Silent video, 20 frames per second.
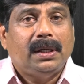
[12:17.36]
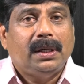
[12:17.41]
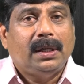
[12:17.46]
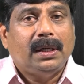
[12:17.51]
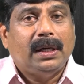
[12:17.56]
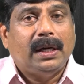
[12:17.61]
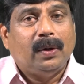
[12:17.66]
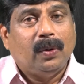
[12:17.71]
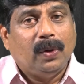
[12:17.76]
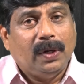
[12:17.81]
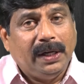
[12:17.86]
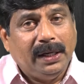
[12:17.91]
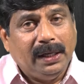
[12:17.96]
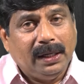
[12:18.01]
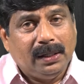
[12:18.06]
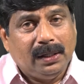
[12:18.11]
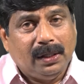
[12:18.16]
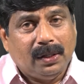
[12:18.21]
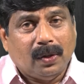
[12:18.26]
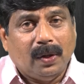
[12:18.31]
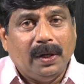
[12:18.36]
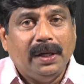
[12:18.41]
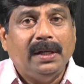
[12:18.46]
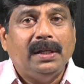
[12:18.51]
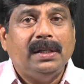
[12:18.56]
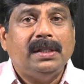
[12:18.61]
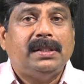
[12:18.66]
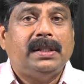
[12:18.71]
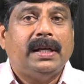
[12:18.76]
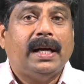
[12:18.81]
had already a trolley in
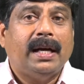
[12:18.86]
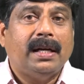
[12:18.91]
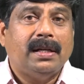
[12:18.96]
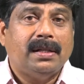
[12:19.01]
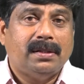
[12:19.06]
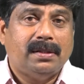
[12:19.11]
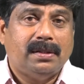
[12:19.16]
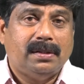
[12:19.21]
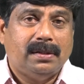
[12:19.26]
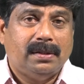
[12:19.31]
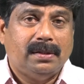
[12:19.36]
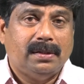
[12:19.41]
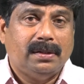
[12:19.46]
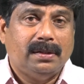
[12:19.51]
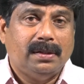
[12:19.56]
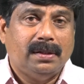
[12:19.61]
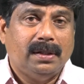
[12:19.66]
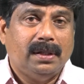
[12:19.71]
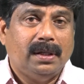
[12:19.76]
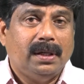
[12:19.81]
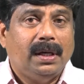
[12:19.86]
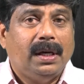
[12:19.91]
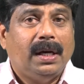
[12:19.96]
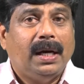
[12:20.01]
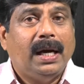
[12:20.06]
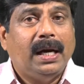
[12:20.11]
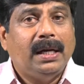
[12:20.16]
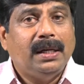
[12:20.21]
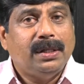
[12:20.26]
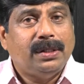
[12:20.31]
his hands,
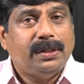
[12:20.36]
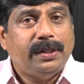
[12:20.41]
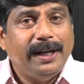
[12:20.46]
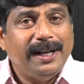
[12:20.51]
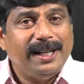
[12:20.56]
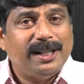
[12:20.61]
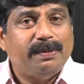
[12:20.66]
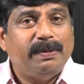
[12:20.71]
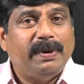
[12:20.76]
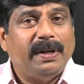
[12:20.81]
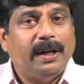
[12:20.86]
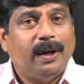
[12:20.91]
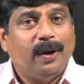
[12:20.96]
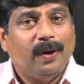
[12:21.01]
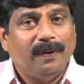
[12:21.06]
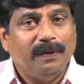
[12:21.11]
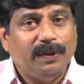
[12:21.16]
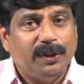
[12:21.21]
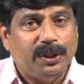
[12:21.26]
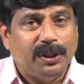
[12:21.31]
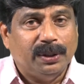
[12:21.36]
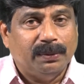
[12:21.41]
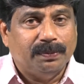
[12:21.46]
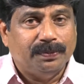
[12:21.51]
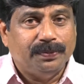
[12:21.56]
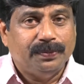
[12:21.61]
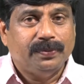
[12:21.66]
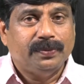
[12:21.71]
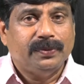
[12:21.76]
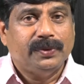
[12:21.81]
and the salesman along with him,
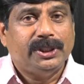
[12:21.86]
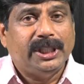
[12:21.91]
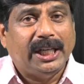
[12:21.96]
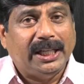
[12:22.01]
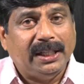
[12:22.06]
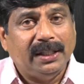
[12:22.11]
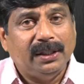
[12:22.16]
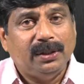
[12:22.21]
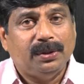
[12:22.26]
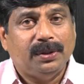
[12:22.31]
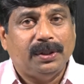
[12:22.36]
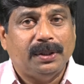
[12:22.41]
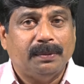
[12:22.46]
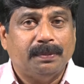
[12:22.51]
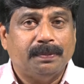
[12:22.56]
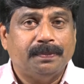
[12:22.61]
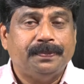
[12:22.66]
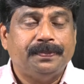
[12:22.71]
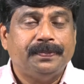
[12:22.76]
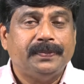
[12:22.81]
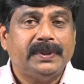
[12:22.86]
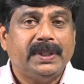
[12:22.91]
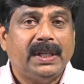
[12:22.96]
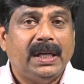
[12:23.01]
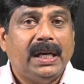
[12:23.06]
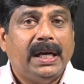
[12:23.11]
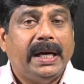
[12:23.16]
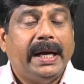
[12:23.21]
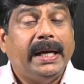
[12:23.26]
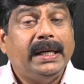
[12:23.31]
chatting to him,
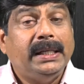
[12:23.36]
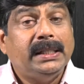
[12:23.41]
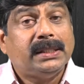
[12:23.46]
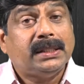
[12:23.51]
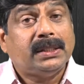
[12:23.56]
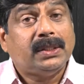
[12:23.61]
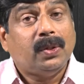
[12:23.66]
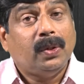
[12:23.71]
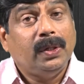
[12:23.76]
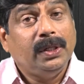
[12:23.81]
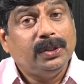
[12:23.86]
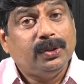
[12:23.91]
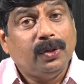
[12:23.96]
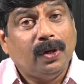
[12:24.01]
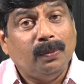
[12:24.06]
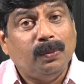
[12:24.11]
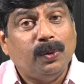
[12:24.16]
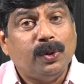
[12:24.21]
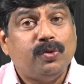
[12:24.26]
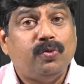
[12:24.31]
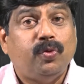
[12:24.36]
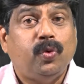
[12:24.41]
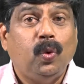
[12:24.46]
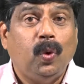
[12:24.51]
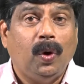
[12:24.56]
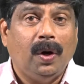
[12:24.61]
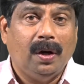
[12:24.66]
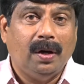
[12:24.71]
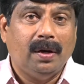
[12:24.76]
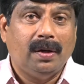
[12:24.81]
and his trolley is almost
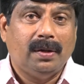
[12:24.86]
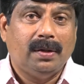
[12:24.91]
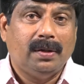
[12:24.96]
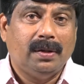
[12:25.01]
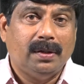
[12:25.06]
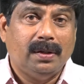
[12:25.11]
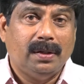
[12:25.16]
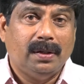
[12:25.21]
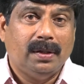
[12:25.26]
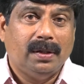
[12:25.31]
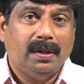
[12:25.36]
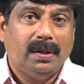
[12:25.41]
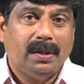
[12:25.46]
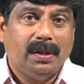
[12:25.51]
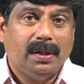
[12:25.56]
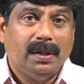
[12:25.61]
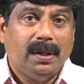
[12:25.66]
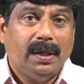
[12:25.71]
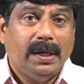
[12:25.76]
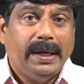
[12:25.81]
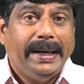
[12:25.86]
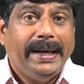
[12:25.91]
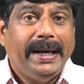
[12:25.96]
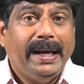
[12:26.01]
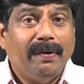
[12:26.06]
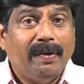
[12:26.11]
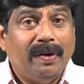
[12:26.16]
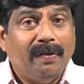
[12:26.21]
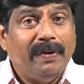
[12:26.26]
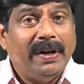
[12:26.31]
full.
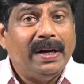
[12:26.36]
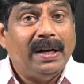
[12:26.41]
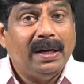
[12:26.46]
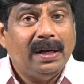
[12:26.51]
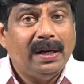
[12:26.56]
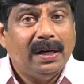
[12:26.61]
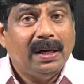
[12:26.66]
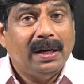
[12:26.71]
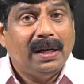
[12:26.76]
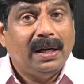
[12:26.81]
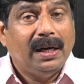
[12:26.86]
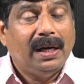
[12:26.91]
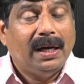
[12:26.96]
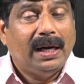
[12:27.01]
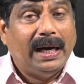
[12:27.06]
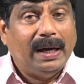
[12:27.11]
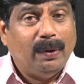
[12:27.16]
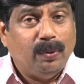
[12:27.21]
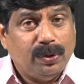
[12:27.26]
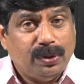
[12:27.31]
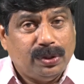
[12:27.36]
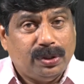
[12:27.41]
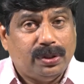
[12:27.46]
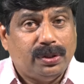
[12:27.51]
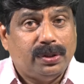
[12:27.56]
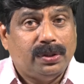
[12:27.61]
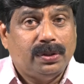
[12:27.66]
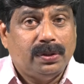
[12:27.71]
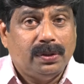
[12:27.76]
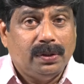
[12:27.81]
Even when I
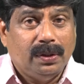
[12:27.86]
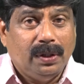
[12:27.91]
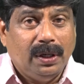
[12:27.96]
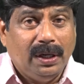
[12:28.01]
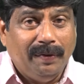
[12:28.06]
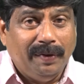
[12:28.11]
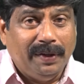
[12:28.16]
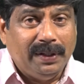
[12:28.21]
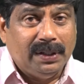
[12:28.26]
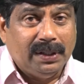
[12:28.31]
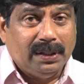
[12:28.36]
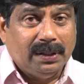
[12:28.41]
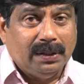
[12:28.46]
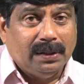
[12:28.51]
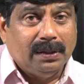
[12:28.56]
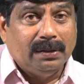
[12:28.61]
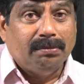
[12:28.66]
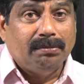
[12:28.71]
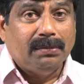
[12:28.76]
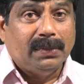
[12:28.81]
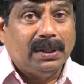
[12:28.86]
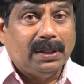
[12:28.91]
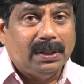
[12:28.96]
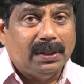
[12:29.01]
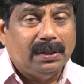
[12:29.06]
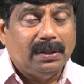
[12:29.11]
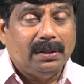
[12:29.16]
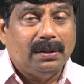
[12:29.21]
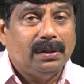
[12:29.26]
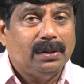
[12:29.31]
was leaving the
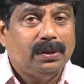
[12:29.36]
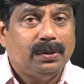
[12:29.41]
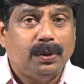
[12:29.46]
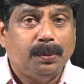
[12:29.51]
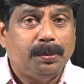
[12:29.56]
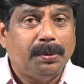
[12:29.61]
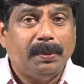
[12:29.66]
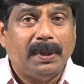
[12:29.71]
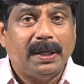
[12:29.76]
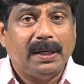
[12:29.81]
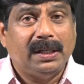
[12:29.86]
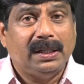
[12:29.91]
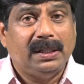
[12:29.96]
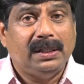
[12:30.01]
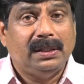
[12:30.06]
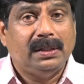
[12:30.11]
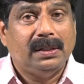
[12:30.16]
supermarket,